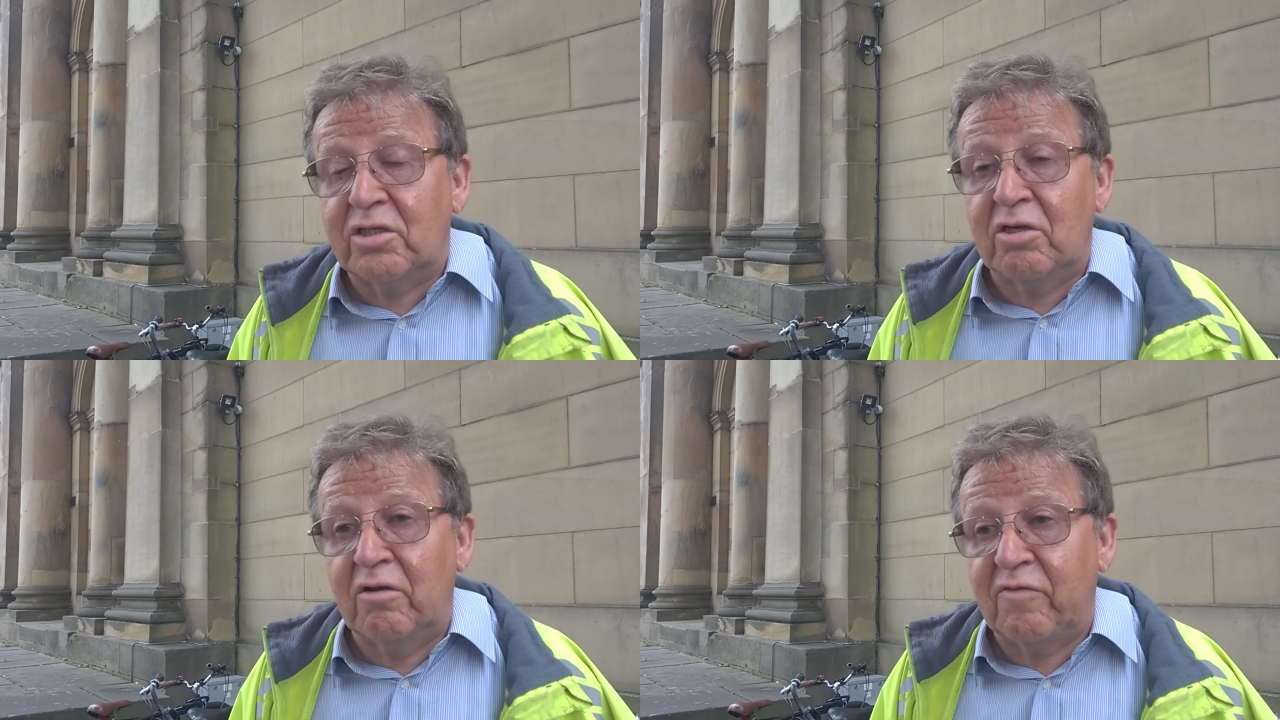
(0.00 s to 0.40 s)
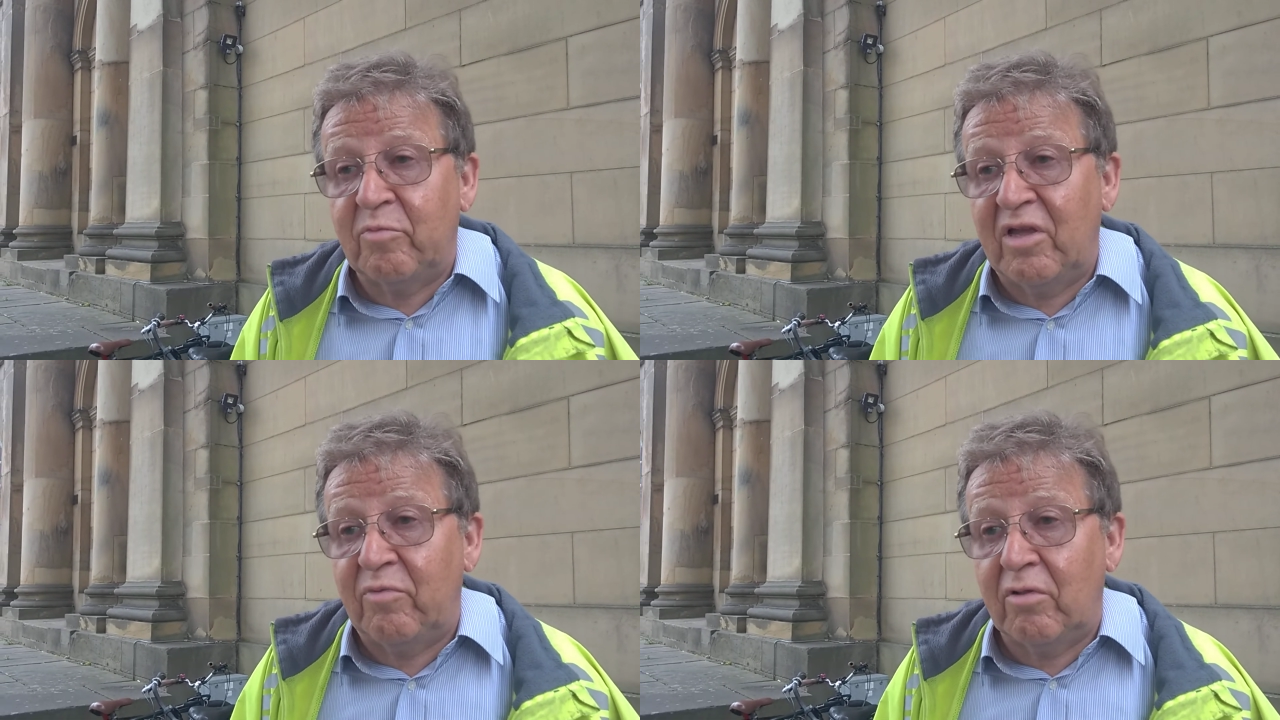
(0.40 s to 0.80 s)
So for
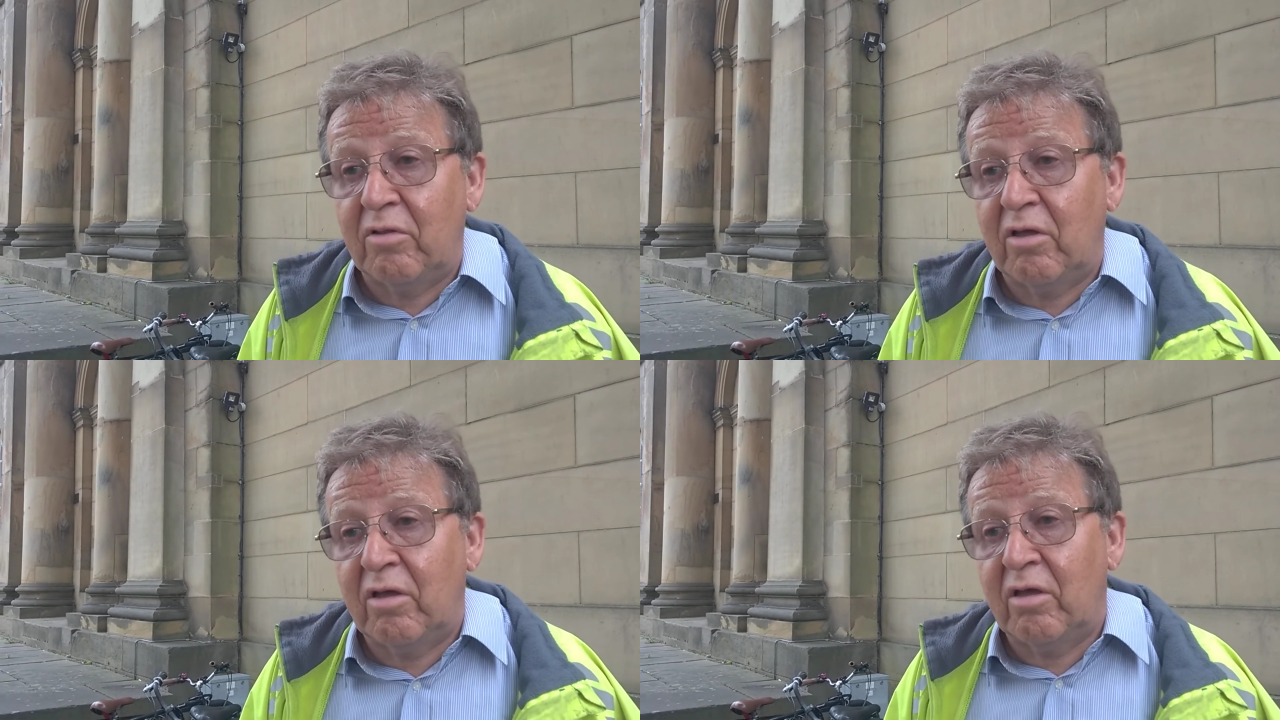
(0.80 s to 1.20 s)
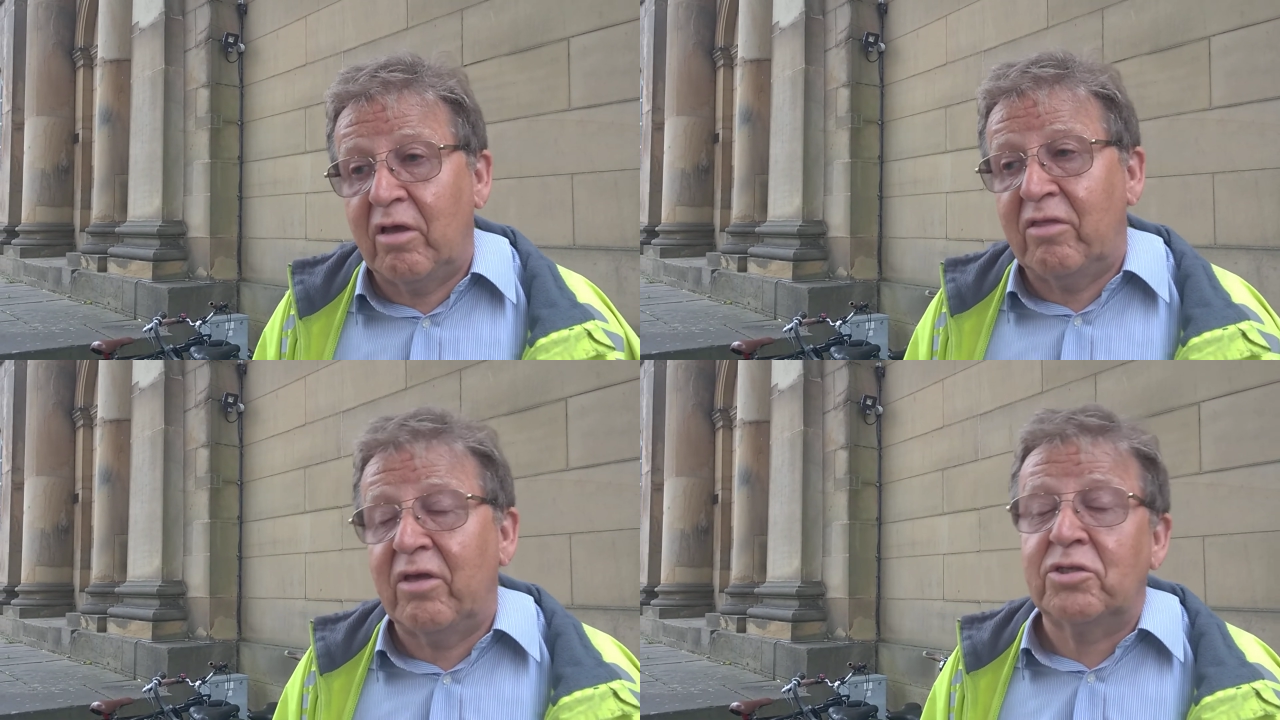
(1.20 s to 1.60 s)
people
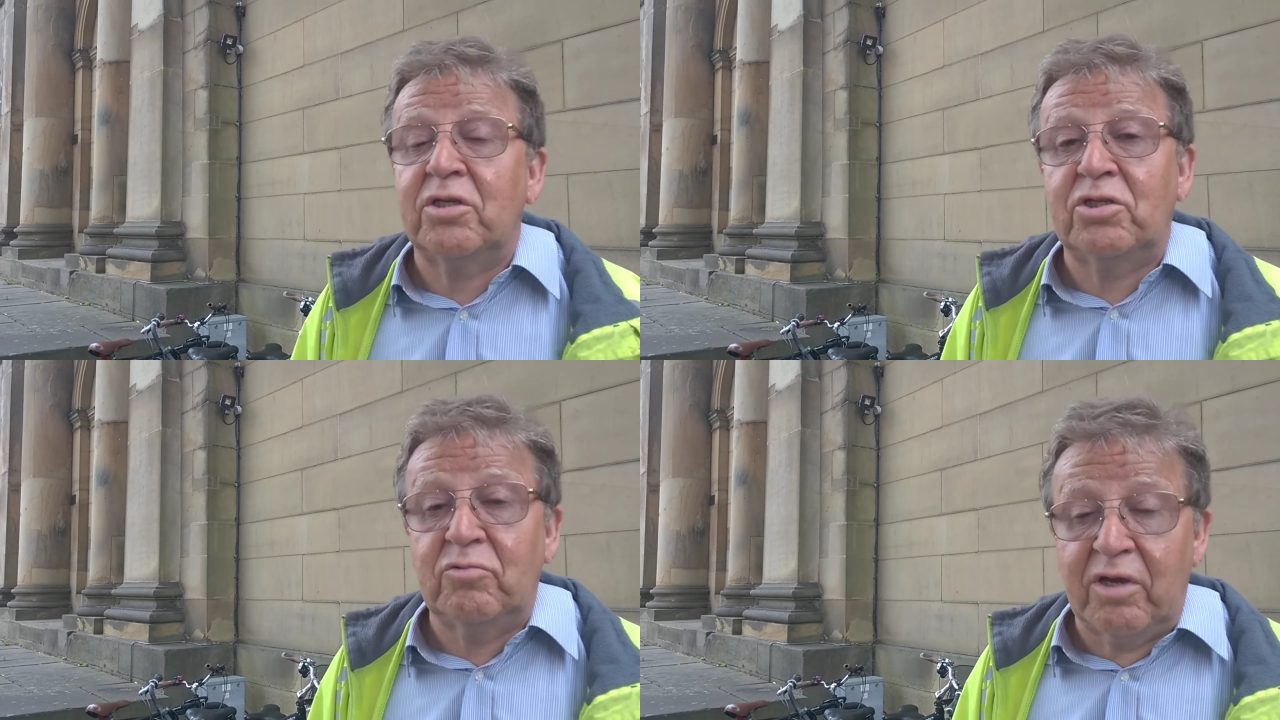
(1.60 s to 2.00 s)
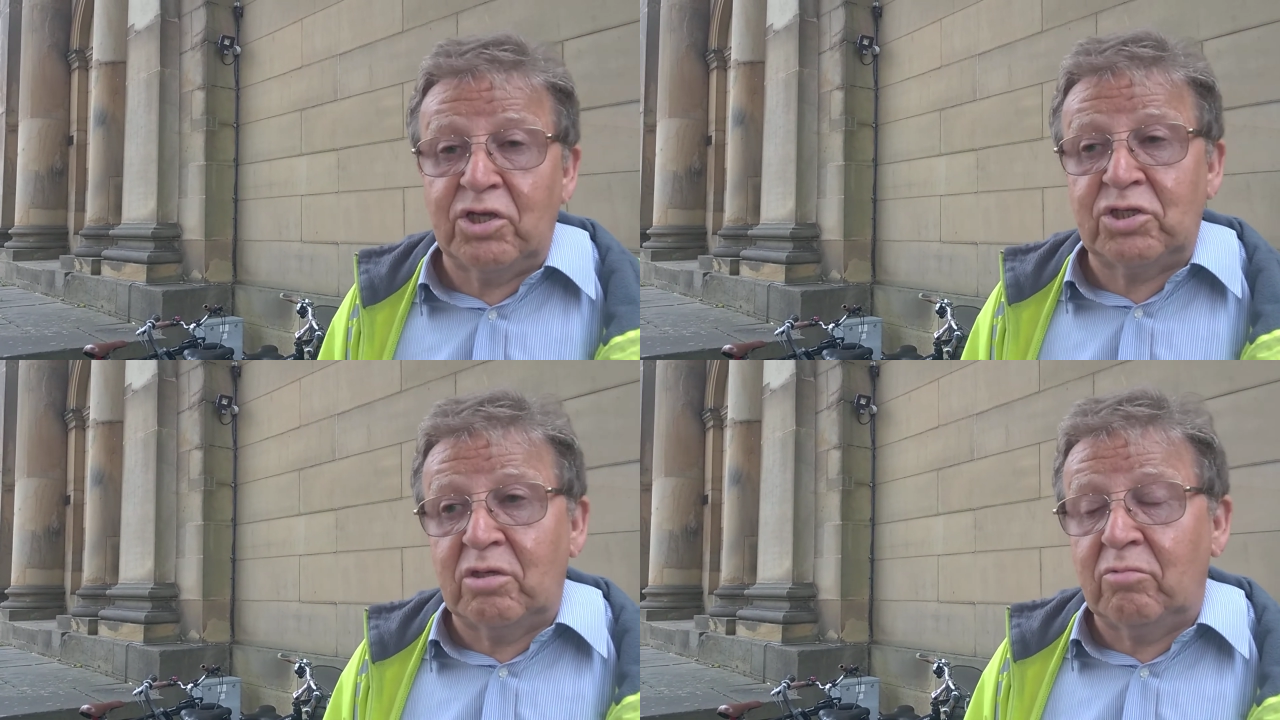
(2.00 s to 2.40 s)
in that
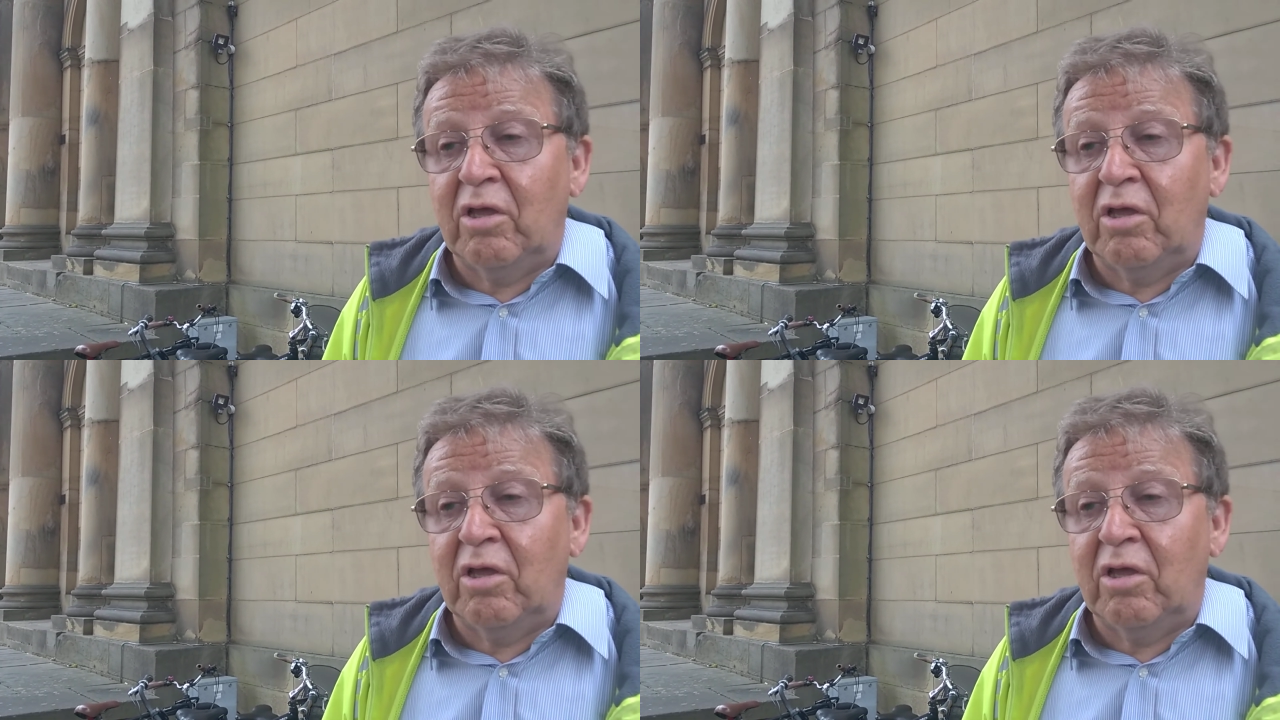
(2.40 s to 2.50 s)
situation,